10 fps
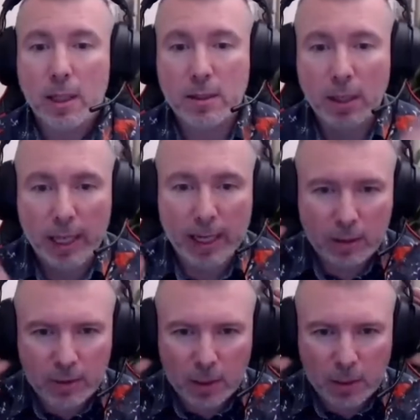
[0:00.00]
still
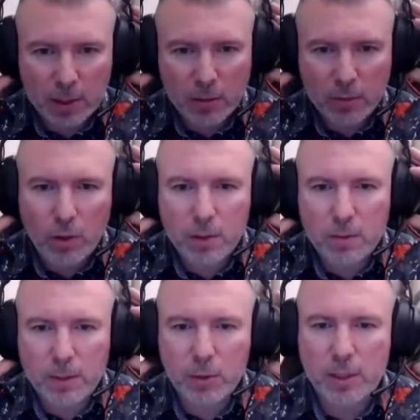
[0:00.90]
active there, but of
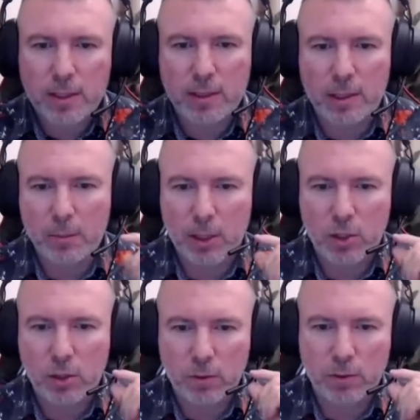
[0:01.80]
course, when you're testing
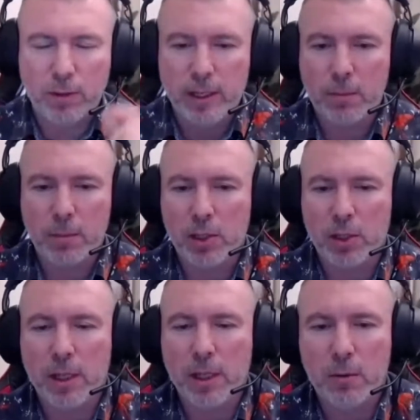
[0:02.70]
much, you will find much,
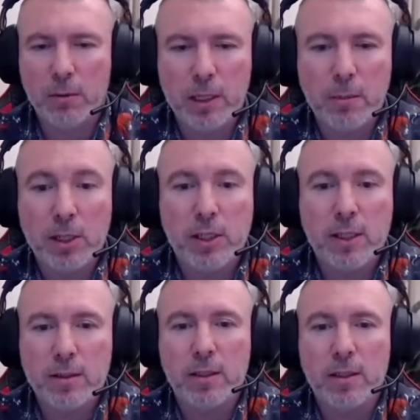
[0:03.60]
and there are really much
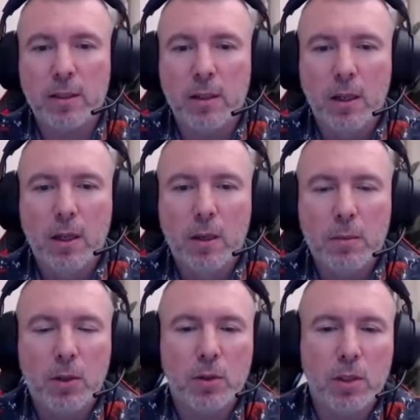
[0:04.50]
testing here
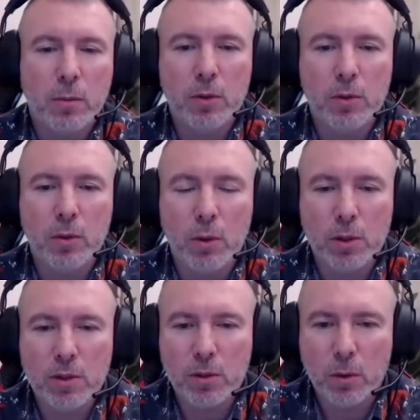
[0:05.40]
because they want to know
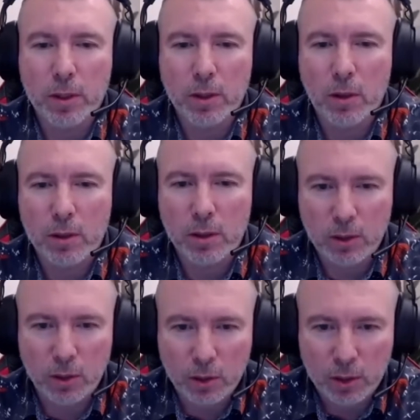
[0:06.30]
what's going on.
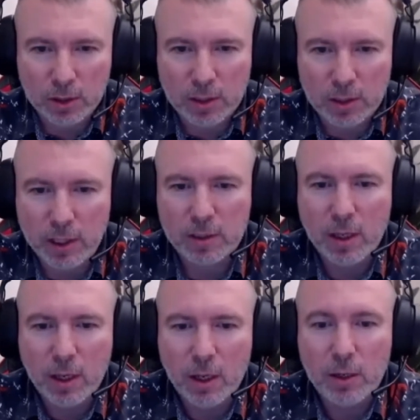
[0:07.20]
And in this case,
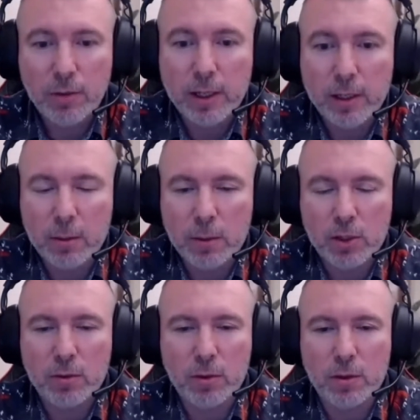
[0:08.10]
they're finding
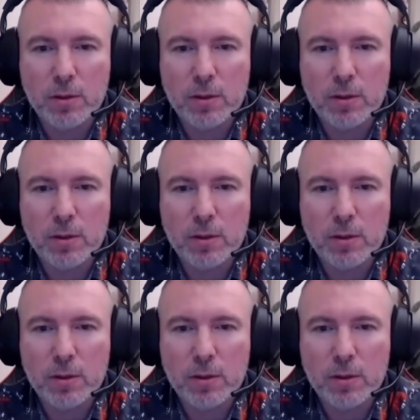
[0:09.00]
much, of course.